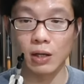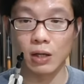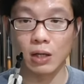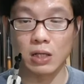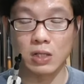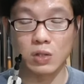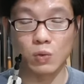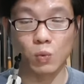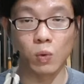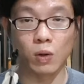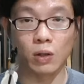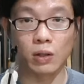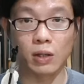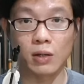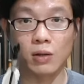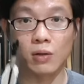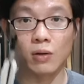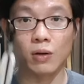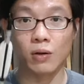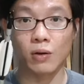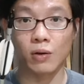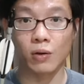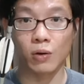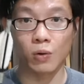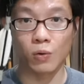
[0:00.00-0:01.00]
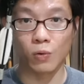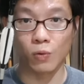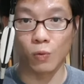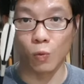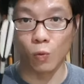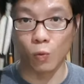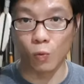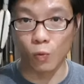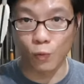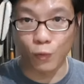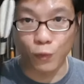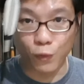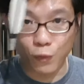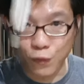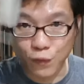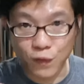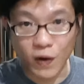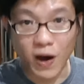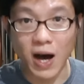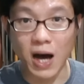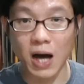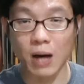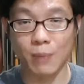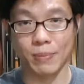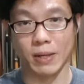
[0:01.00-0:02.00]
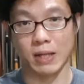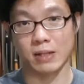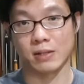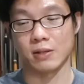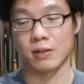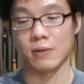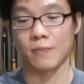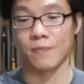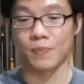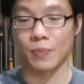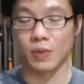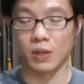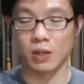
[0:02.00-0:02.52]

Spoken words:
is working far better.